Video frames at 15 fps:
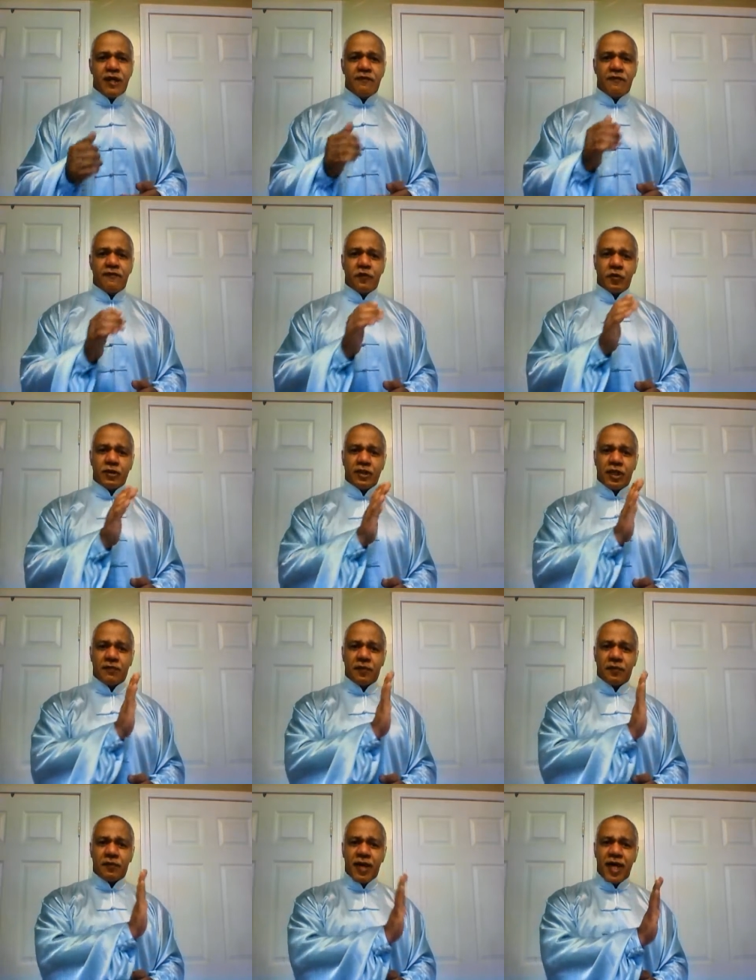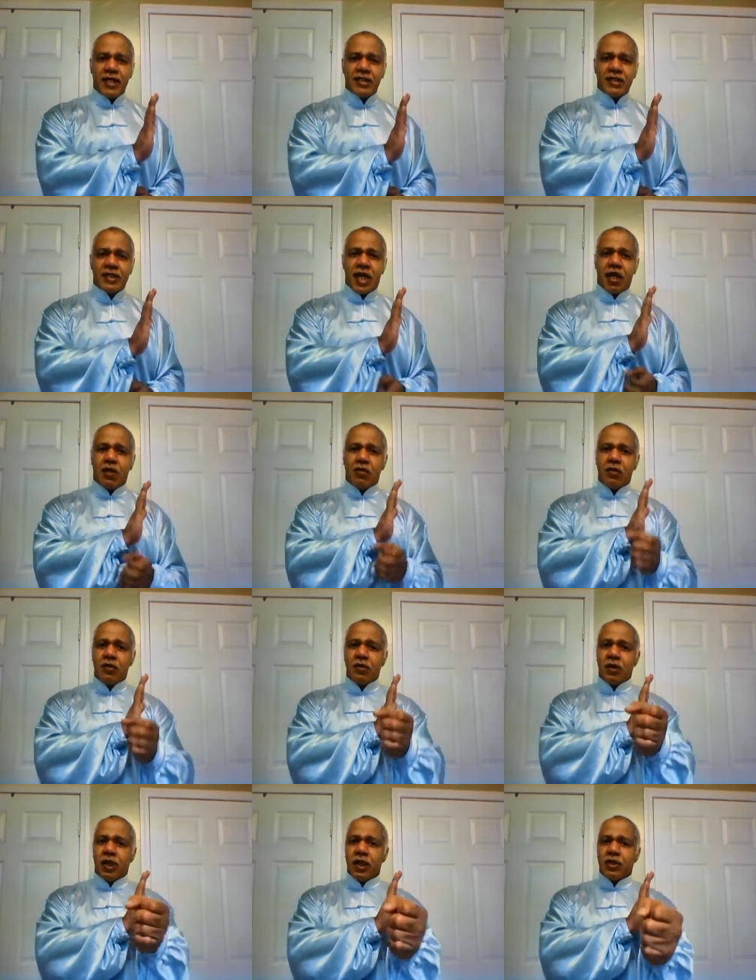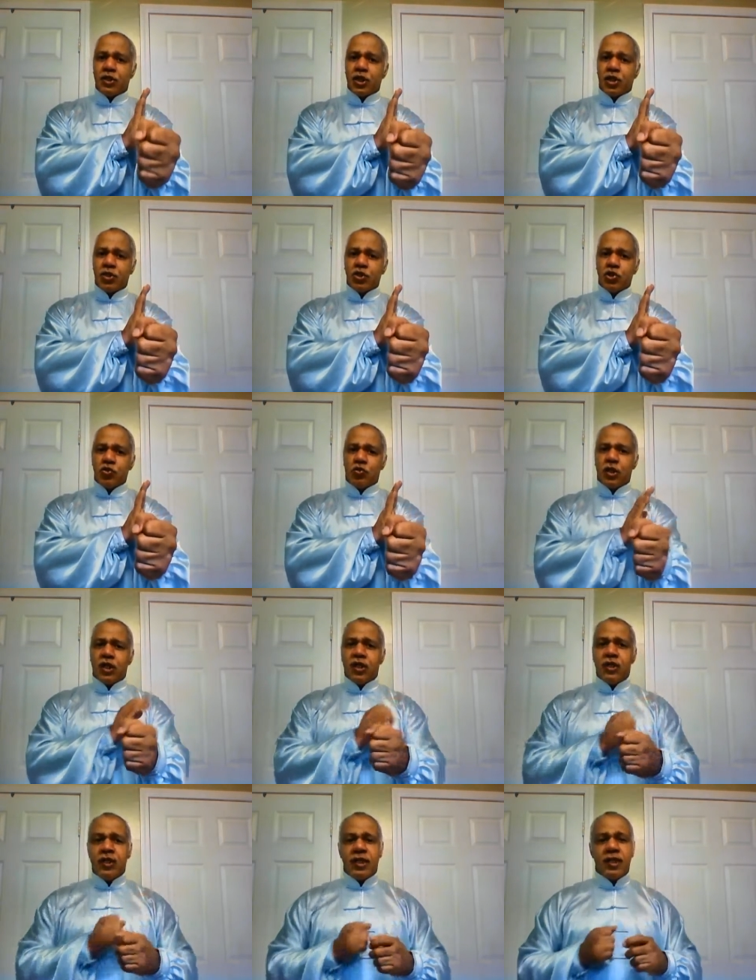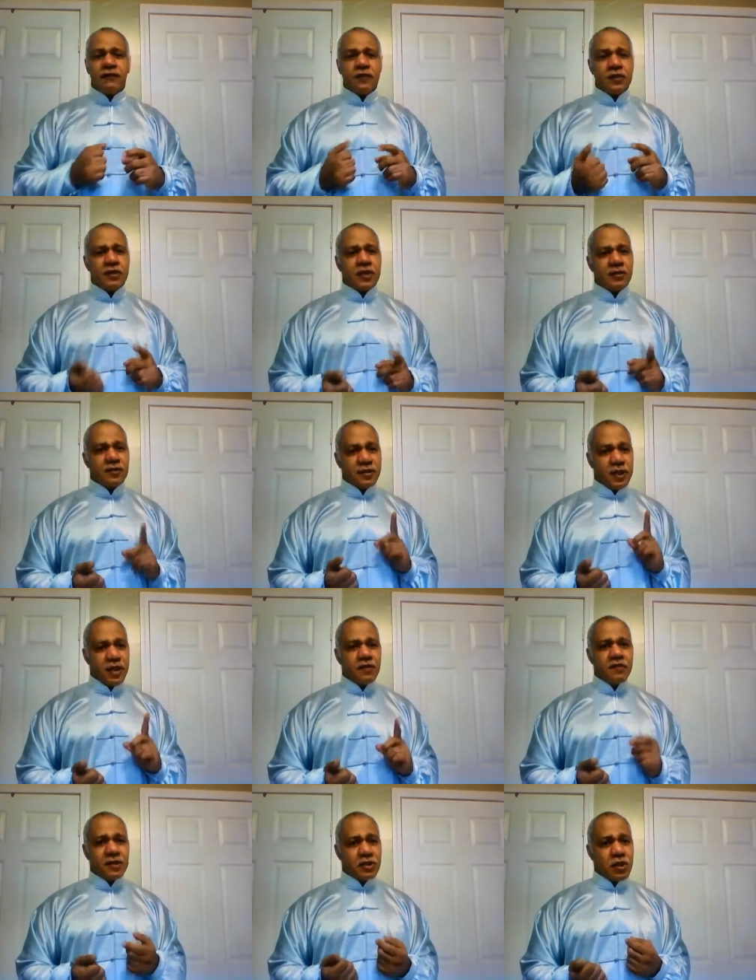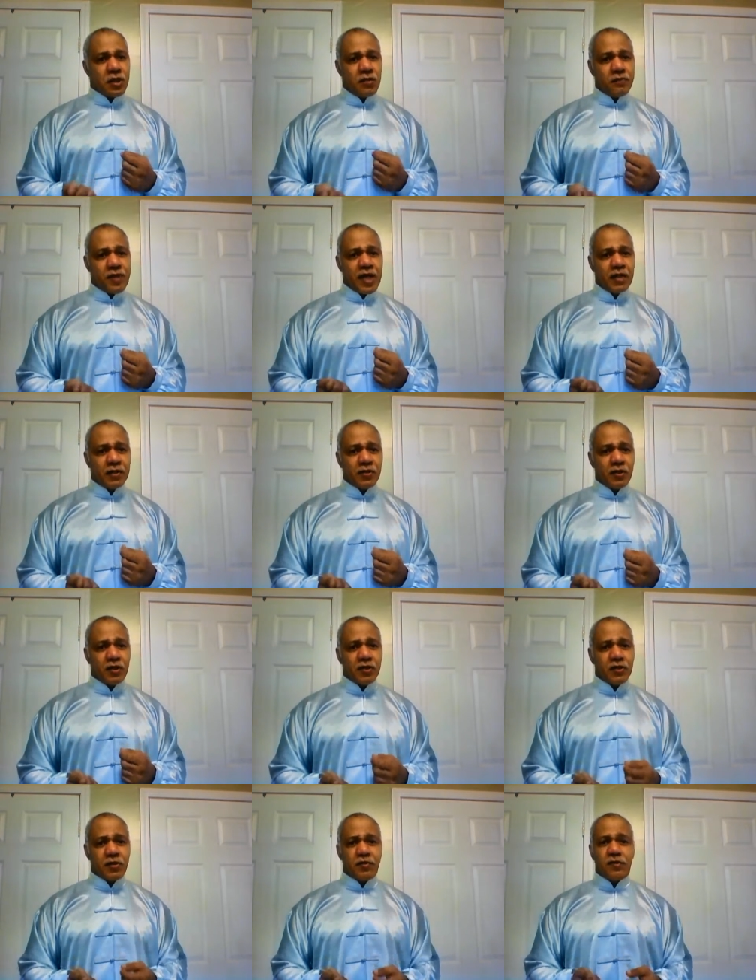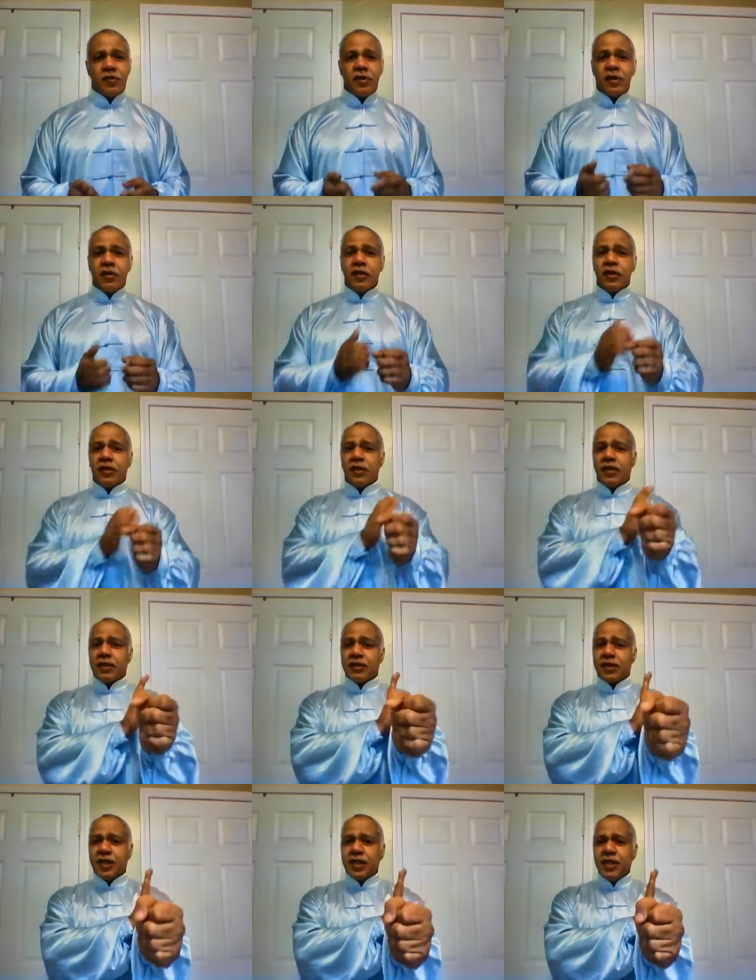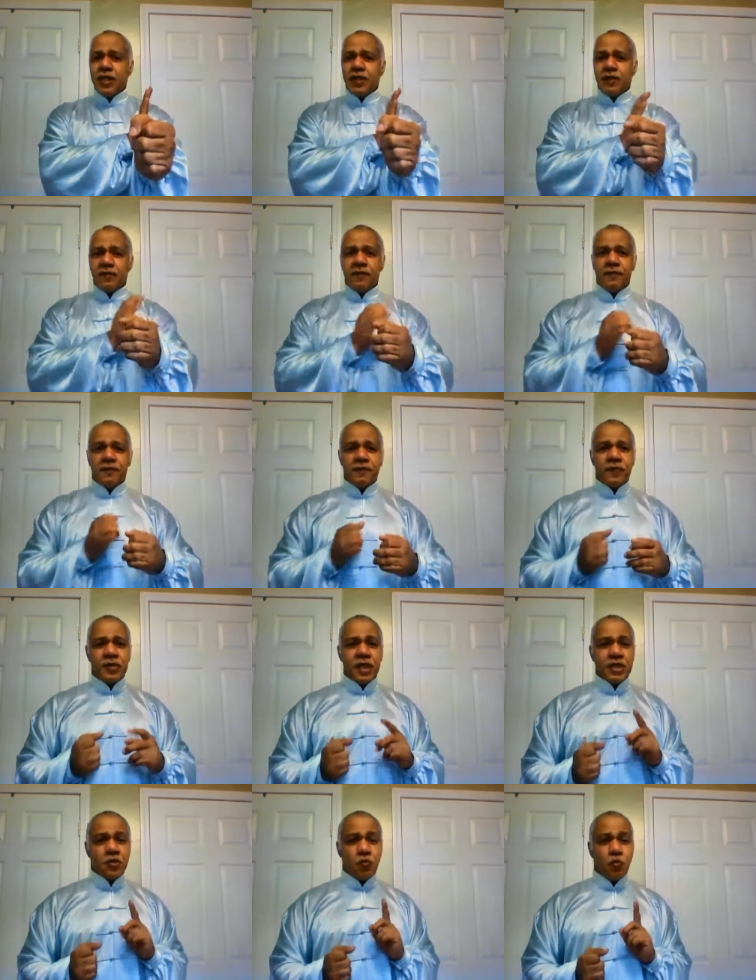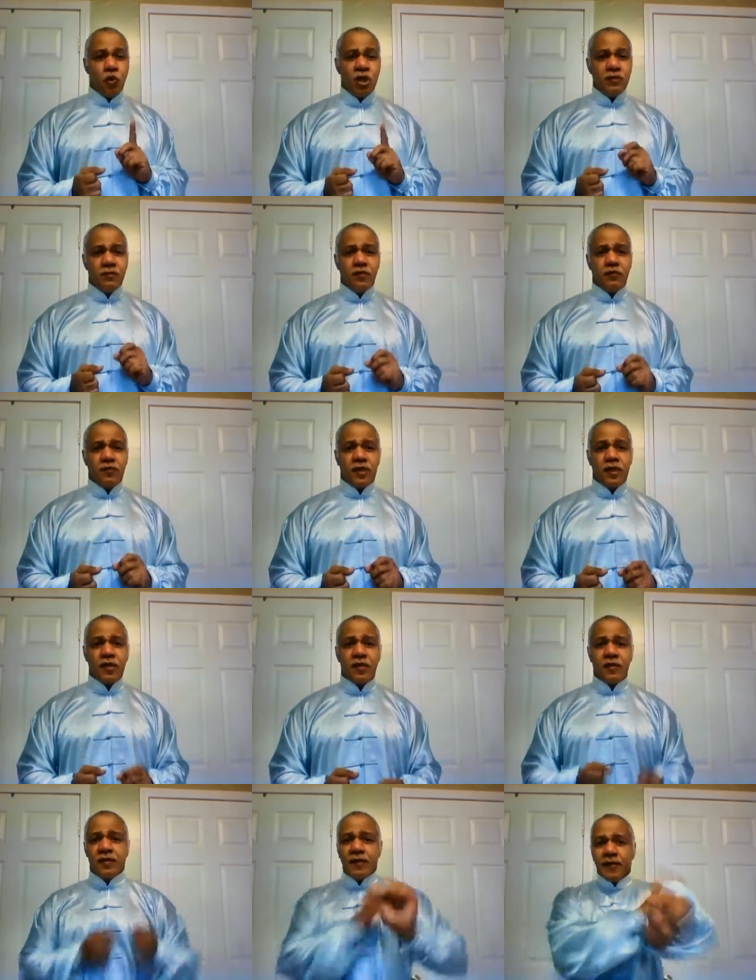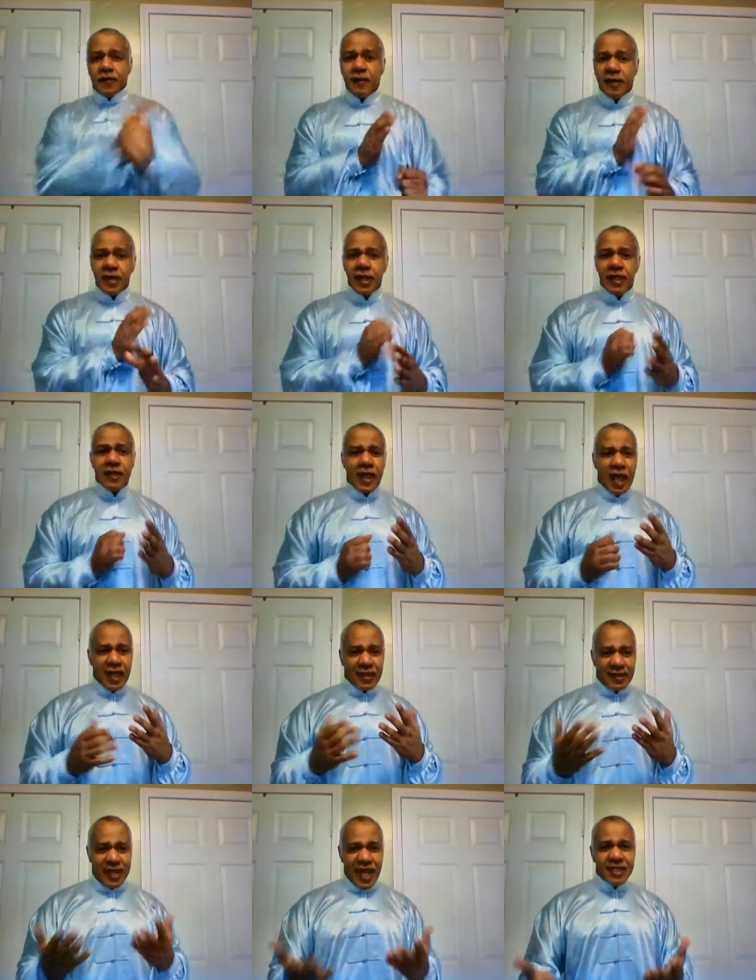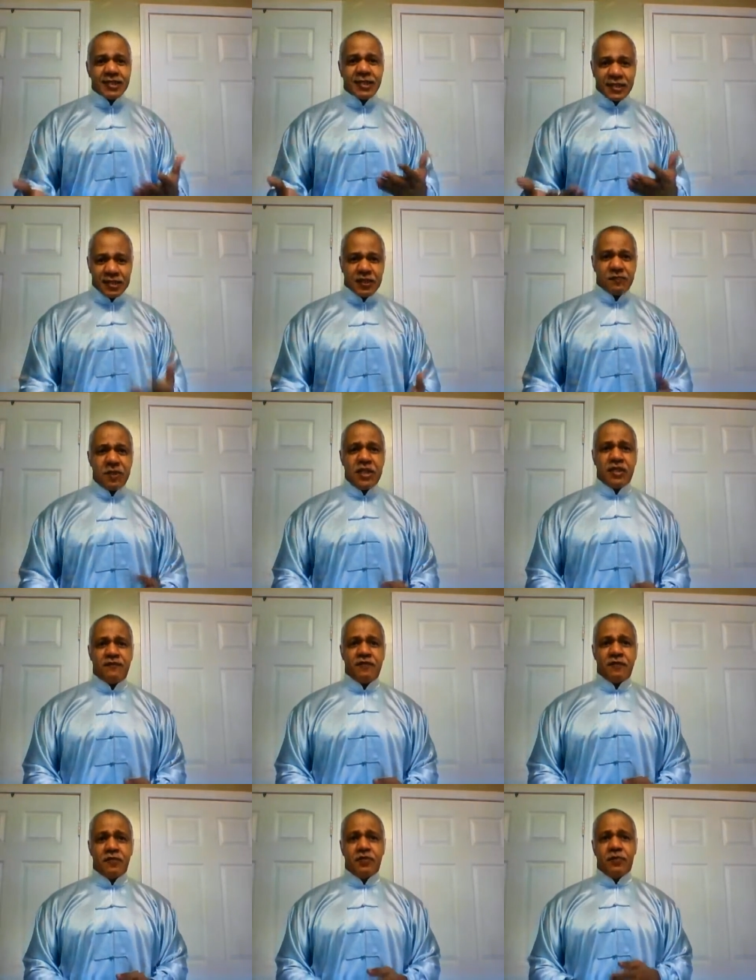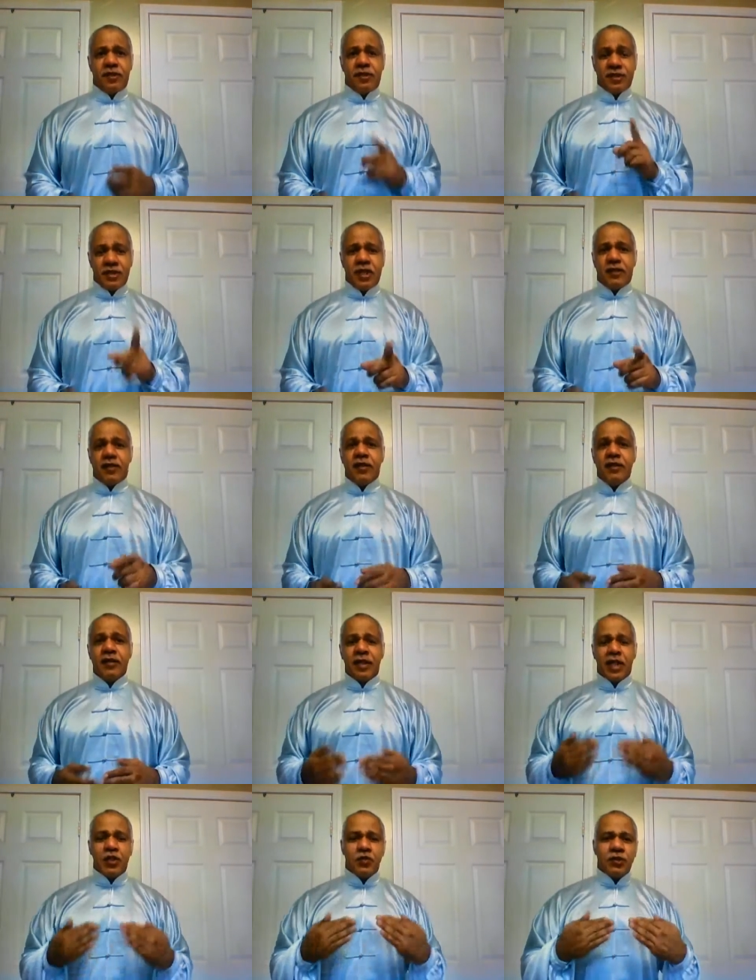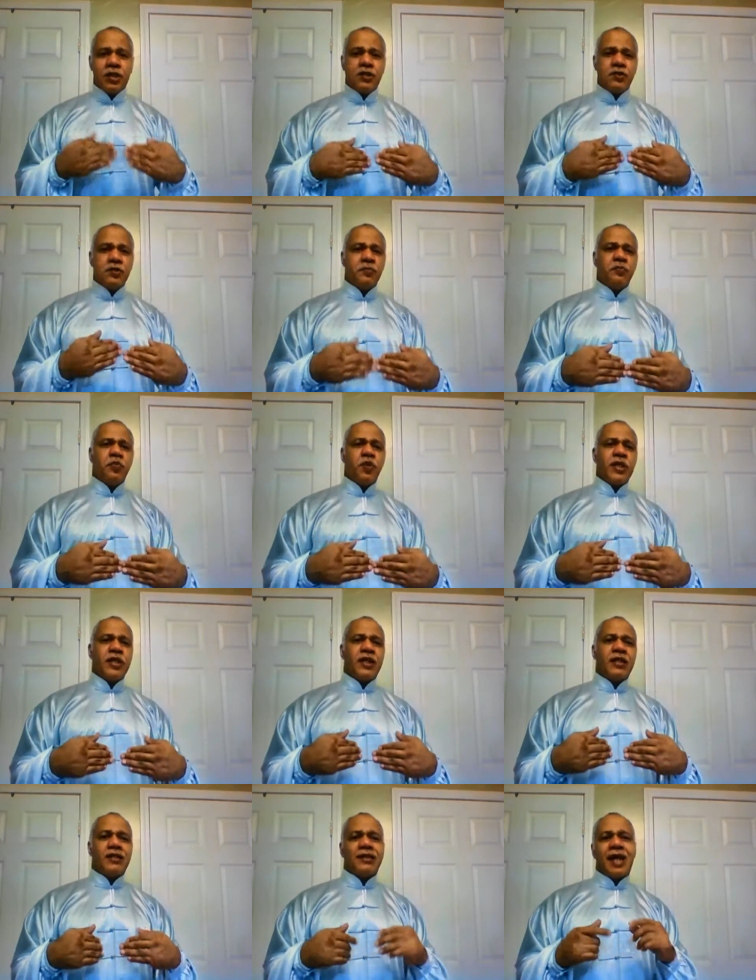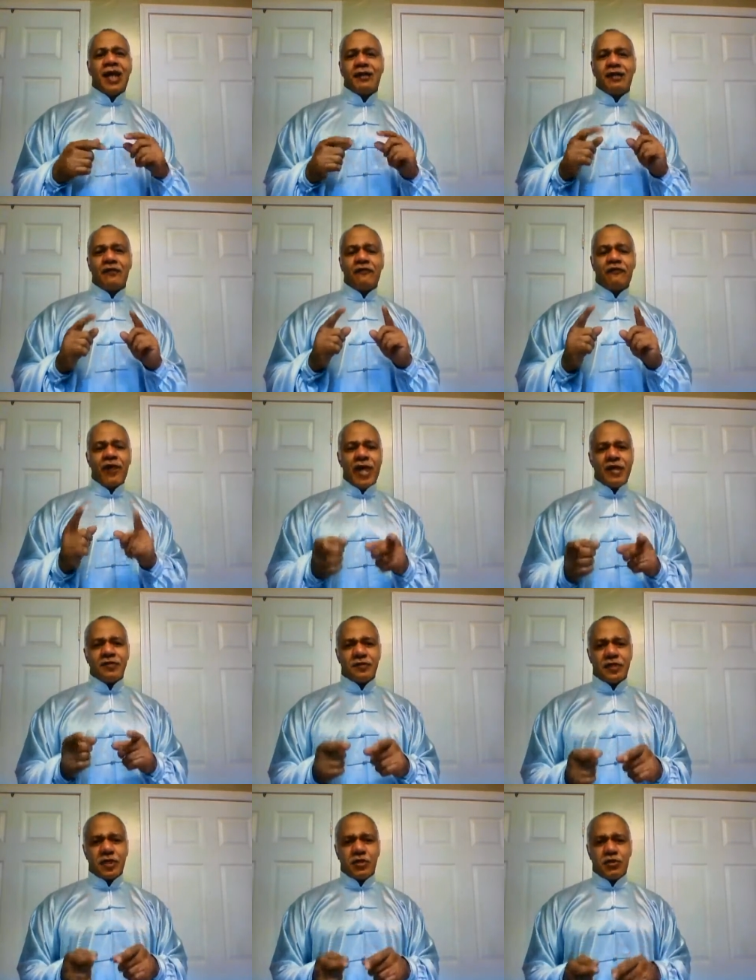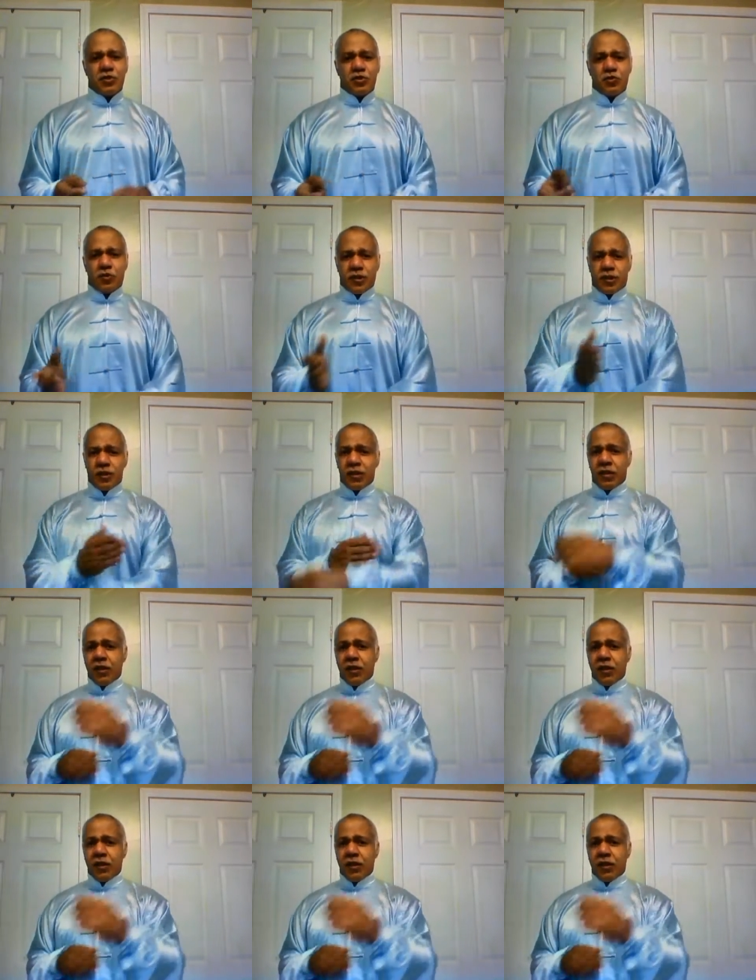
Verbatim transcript: have, for example, Pak Sao and Chung Choi. If they're done together, it's called Pak Da. So it's here, just one movement, and, and that's the speed of the movement done. And you get to the point a lot faster than you do with